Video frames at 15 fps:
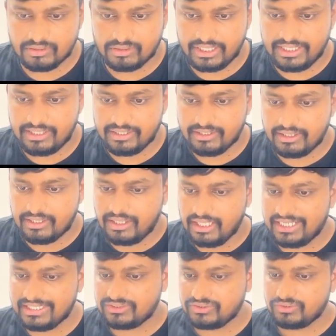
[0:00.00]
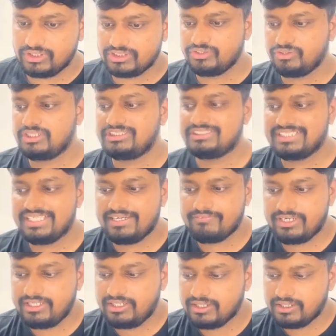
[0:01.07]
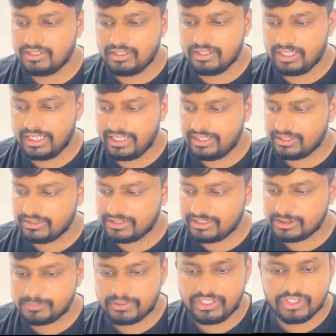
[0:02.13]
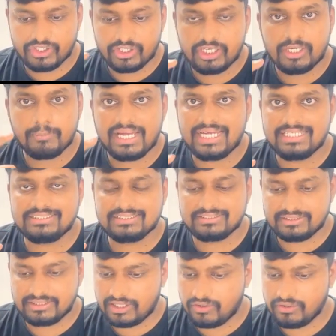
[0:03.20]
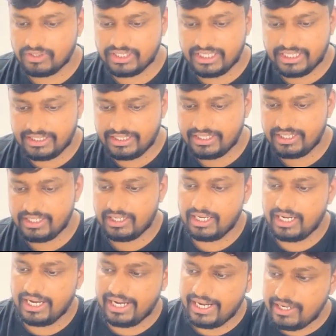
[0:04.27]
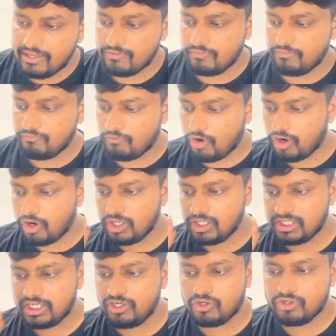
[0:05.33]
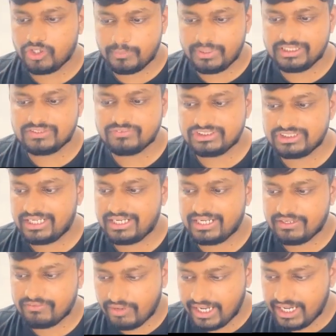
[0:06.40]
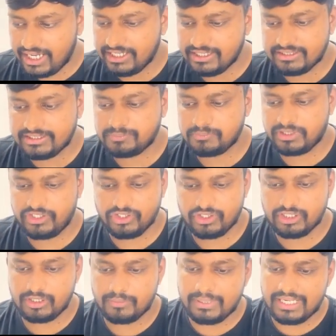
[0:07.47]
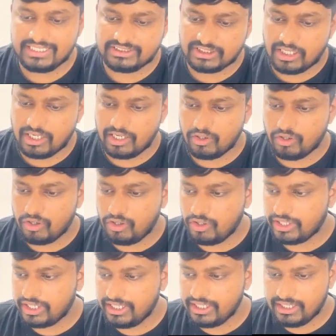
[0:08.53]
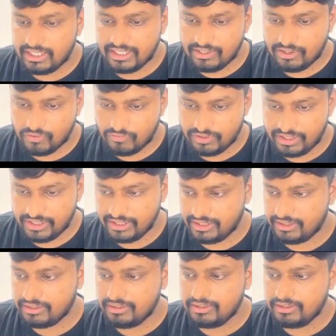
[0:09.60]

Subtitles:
right? As soon as you will save it, right, this particular batch is now created, and all the documents which are required in this particular batch are already linked over here,